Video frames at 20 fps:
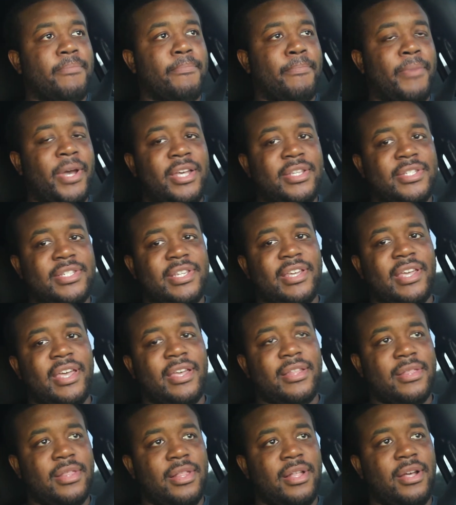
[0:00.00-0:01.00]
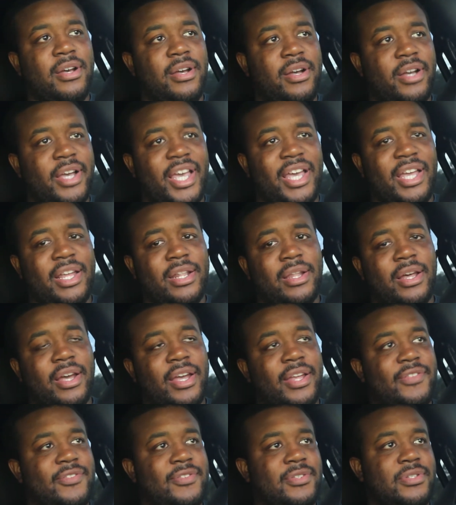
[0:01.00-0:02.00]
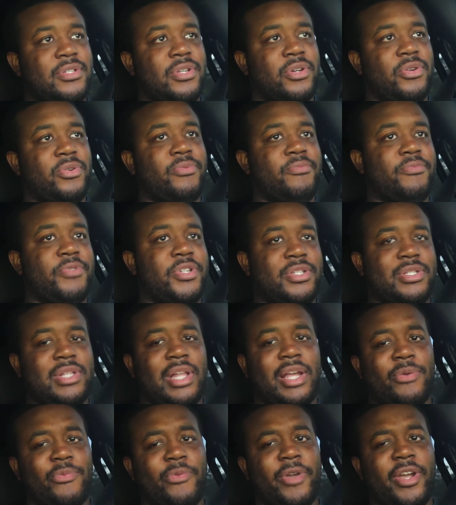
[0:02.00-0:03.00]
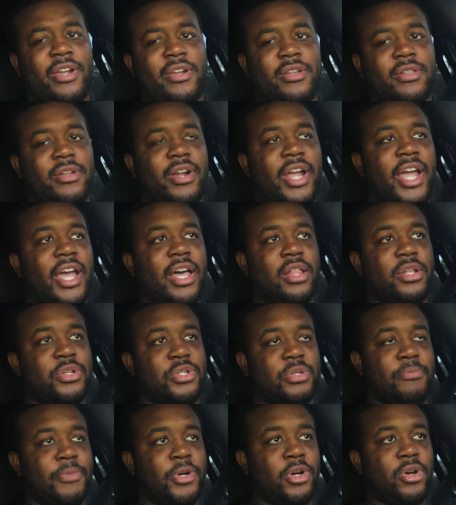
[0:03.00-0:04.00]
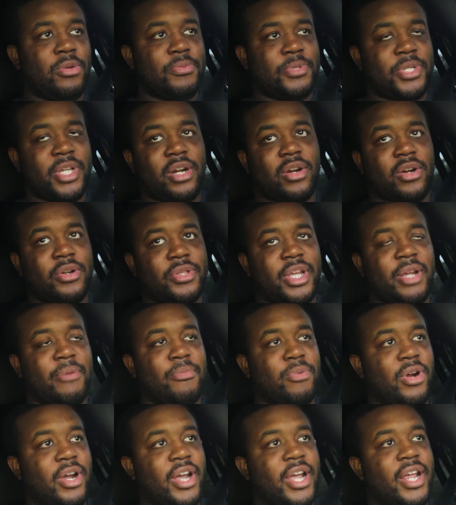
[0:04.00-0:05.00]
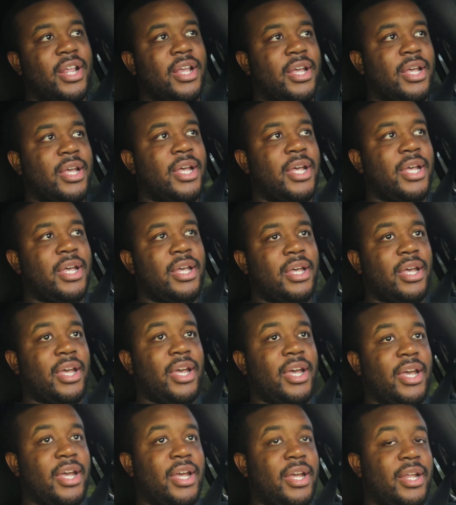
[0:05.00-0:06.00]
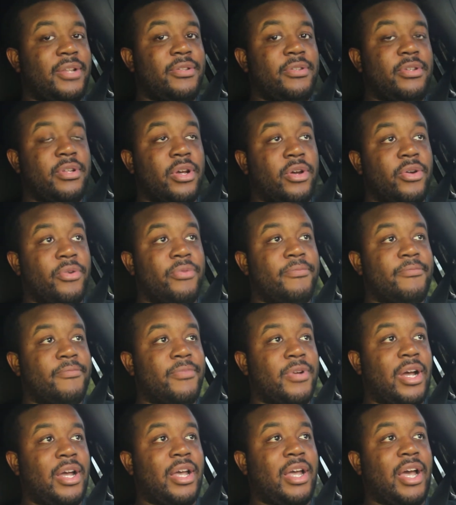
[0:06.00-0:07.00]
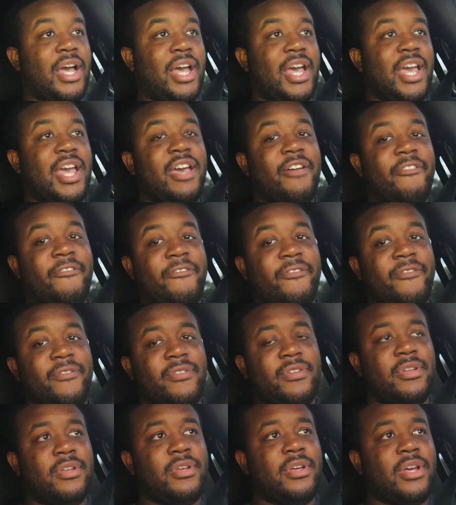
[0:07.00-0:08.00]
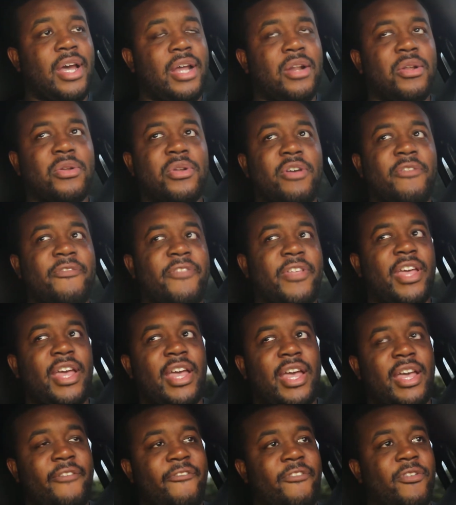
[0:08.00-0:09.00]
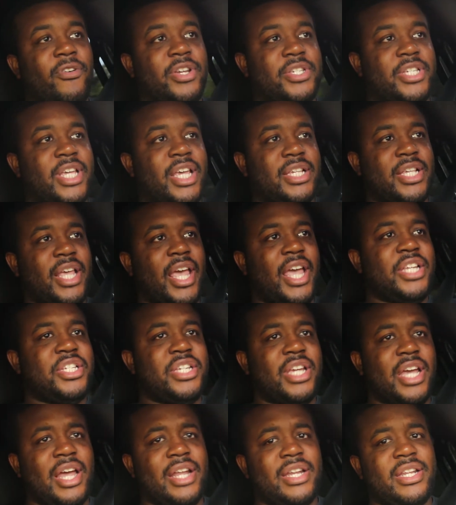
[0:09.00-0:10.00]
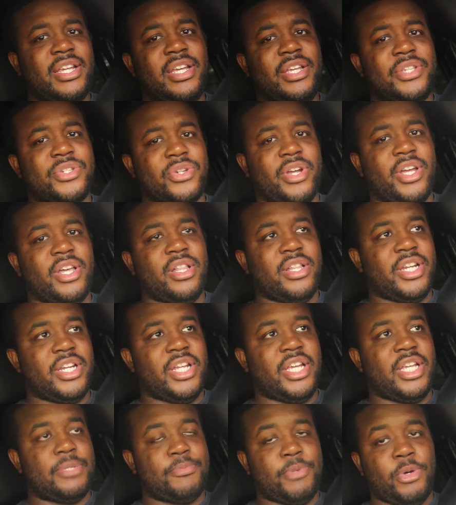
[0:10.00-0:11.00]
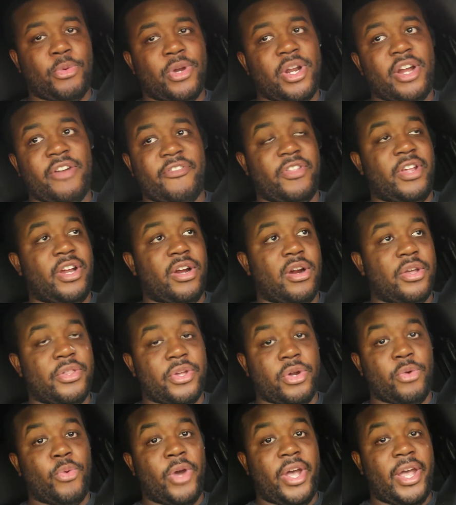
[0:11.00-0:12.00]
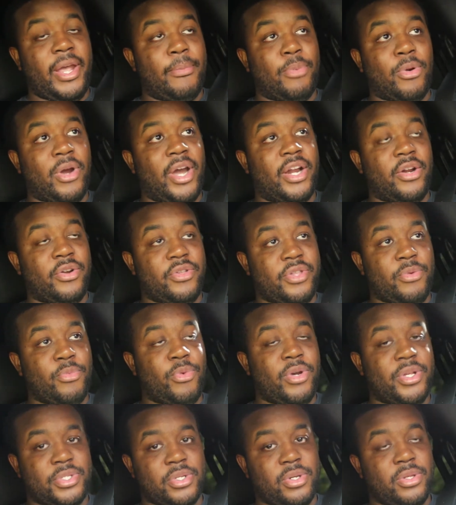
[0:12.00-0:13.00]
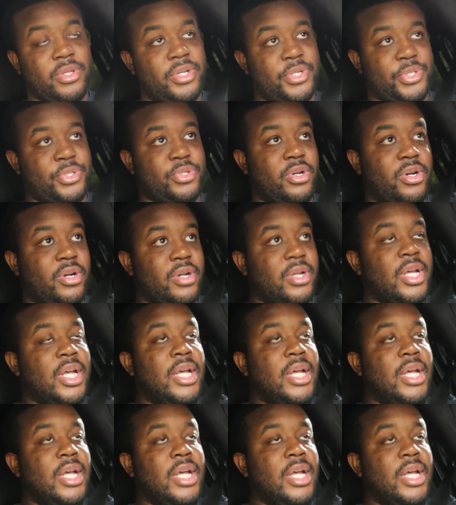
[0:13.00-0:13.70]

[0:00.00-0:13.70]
basic headlights. So just like regular halogen bulbs that aren't that bright. And you know, I don't know if the FRS has HIDs or LEDs, but whatever they are, they're way brighter than what's on this truck.